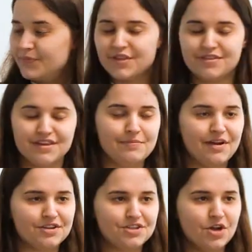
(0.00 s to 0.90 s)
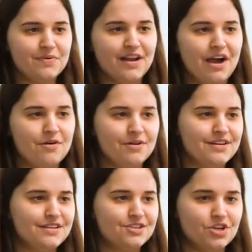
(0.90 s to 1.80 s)
the thing about Schopenhauer
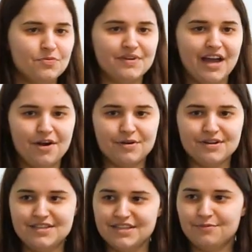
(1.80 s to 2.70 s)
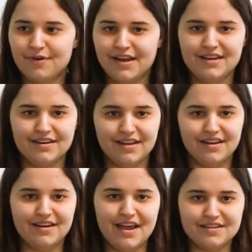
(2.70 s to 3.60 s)
is Schopenhauer did write
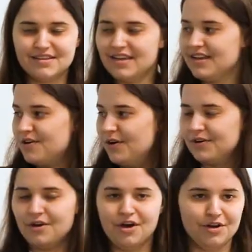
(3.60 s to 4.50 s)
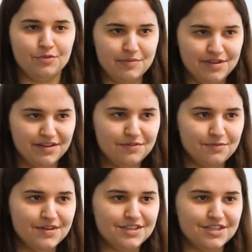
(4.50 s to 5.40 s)
an essay called On
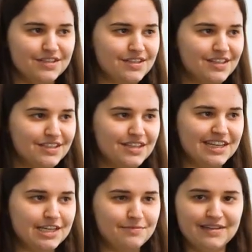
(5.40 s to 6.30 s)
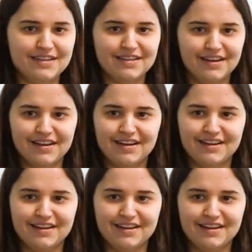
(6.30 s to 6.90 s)
Women, which is considered to be uh,